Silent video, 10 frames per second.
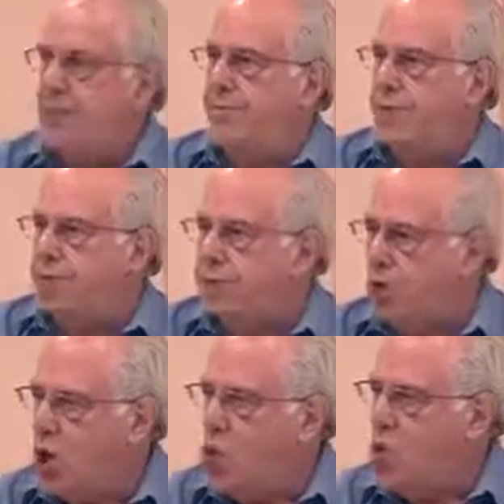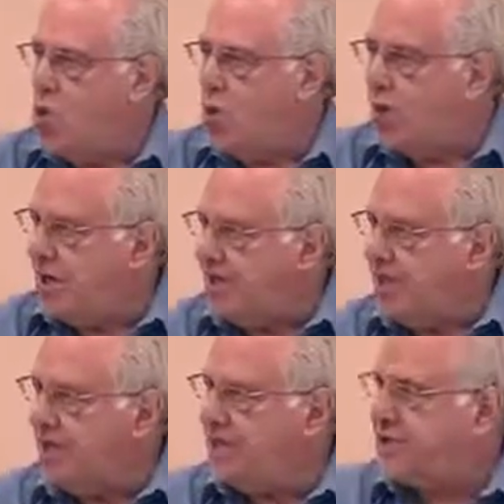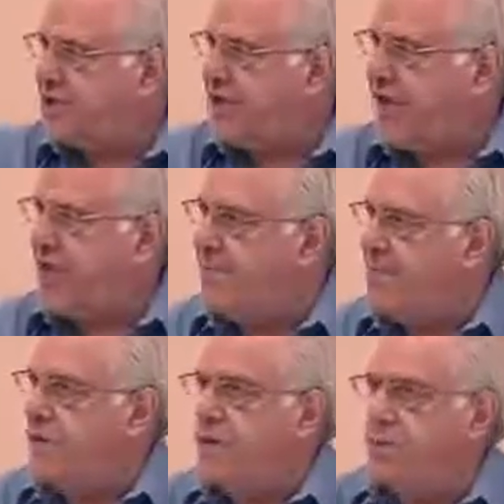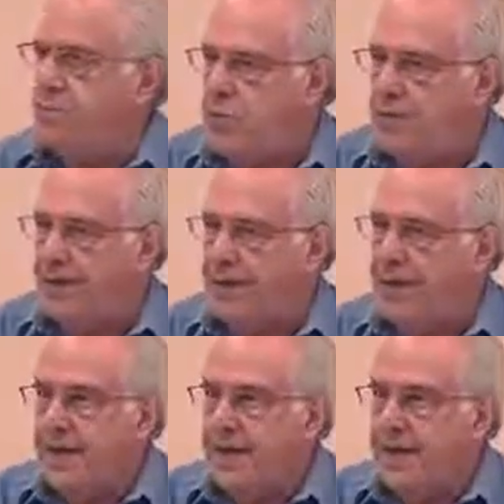but a blow against the labor movement.